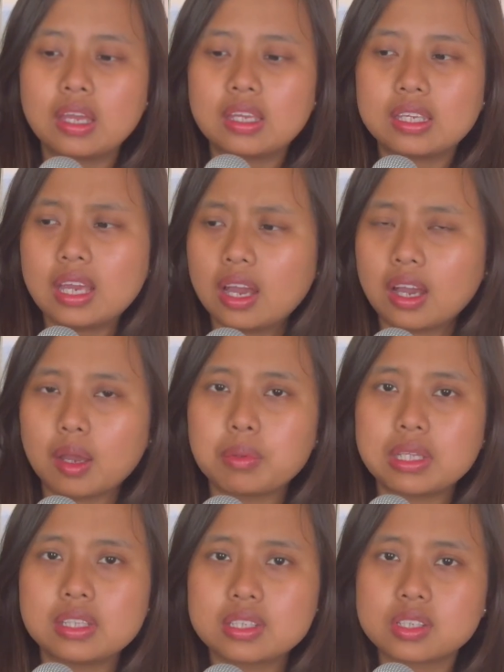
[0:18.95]
Yeah, I
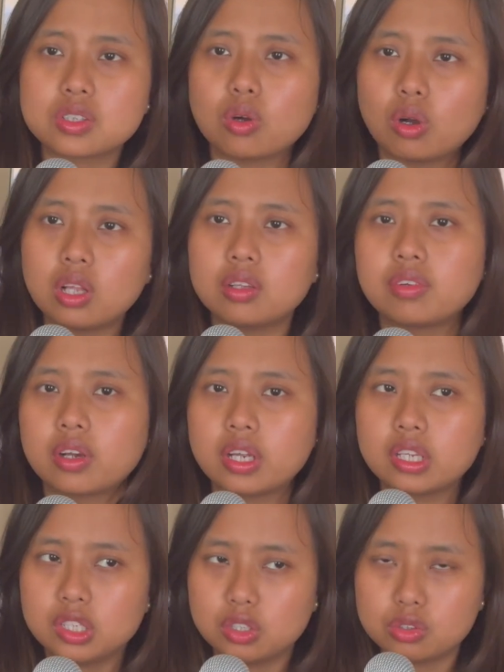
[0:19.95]
mean, this is all
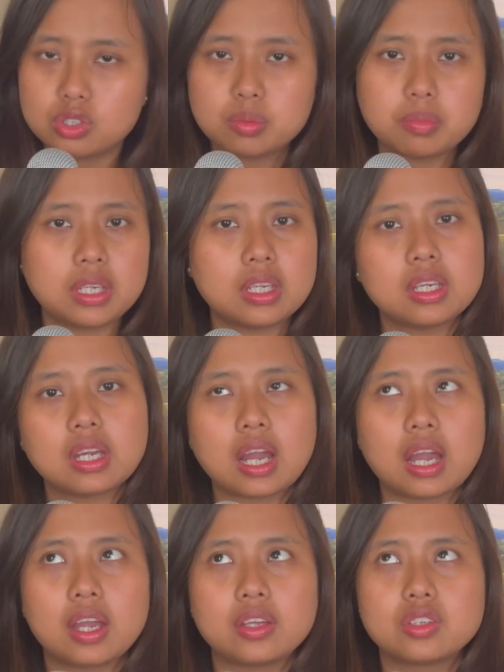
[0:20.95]
very new to me.
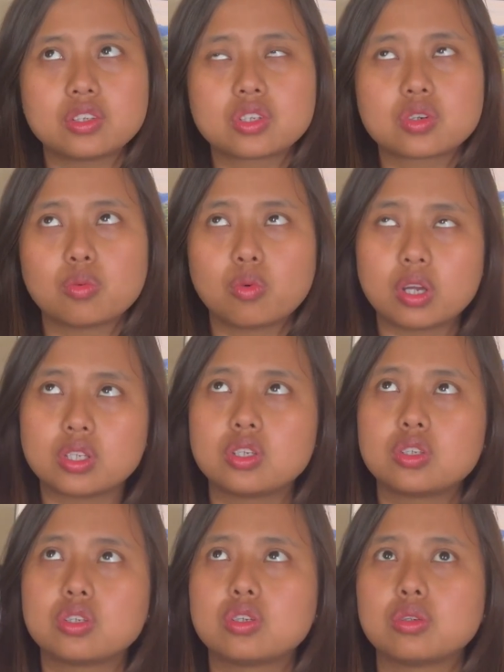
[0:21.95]
I just
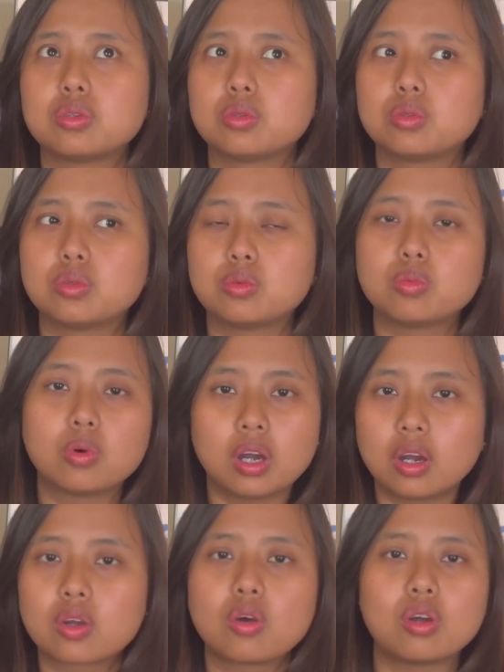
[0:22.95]
wanted to
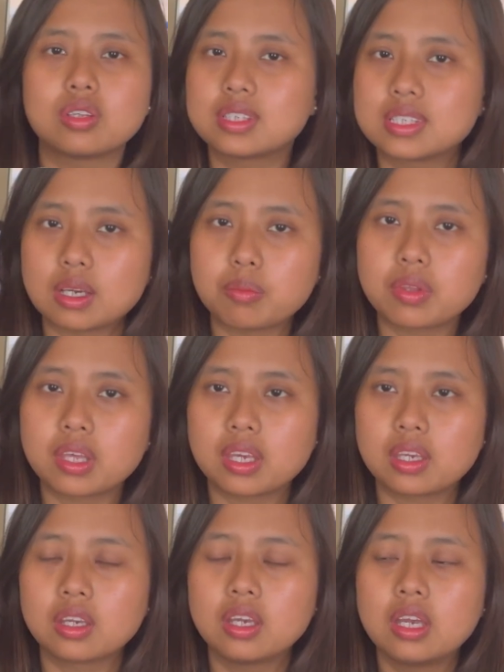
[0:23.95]
work on
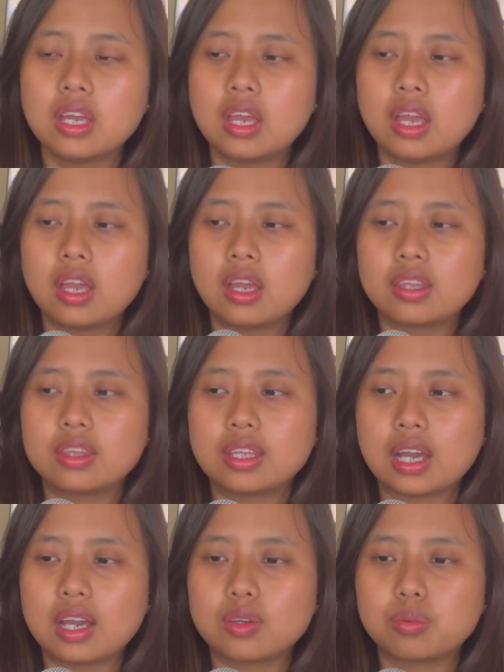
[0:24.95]
something
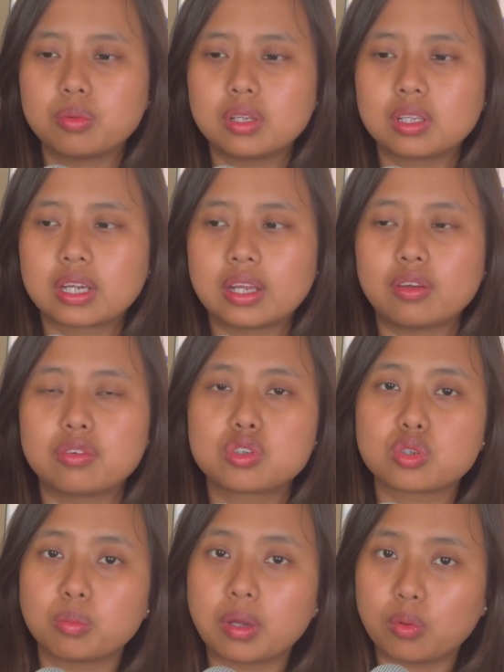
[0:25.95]
that will kind of
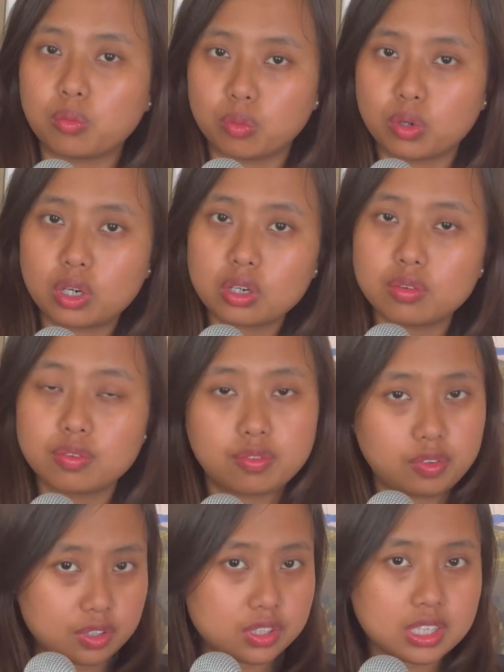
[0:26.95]
show my work,
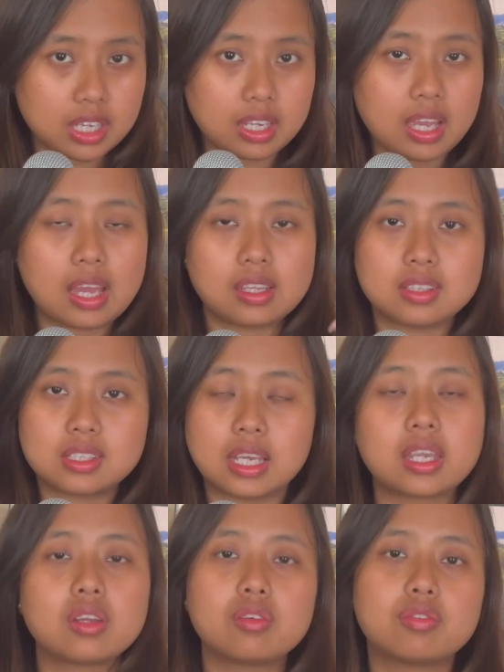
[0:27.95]
first thing, and
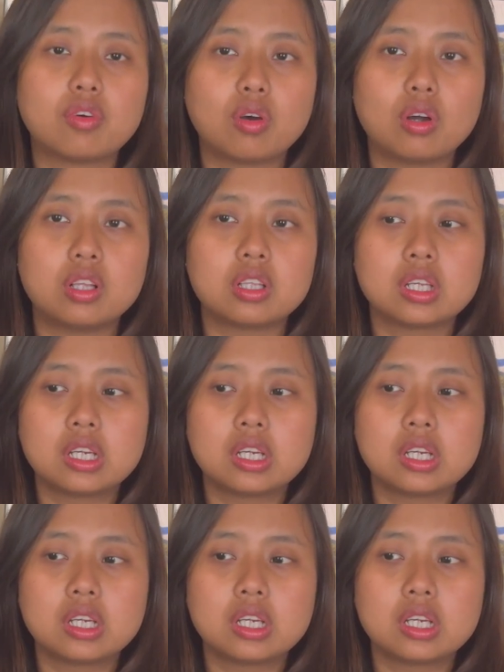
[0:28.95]
second of all,